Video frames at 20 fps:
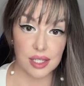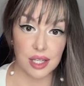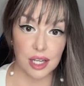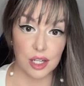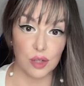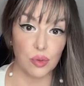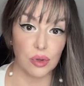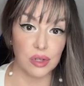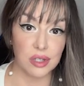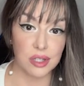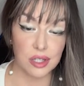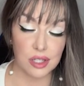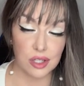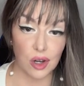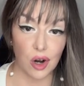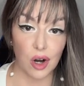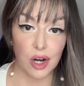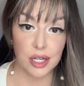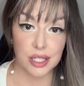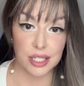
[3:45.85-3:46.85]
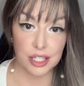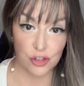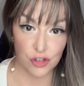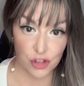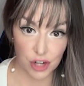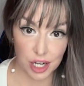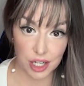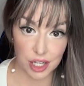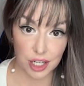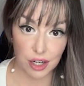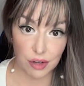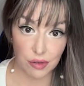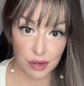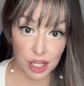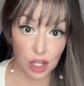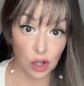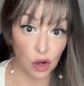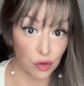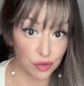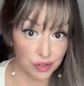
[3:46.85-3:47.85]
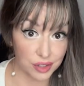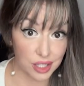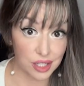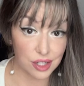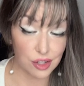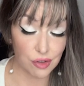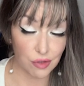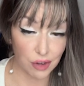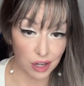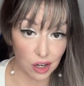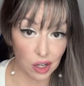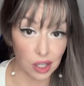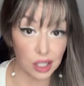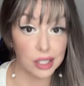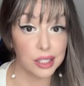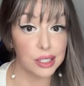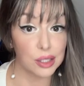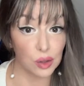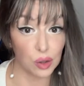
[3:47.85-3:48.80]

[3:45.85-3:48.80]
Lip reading: that will start in January of this regard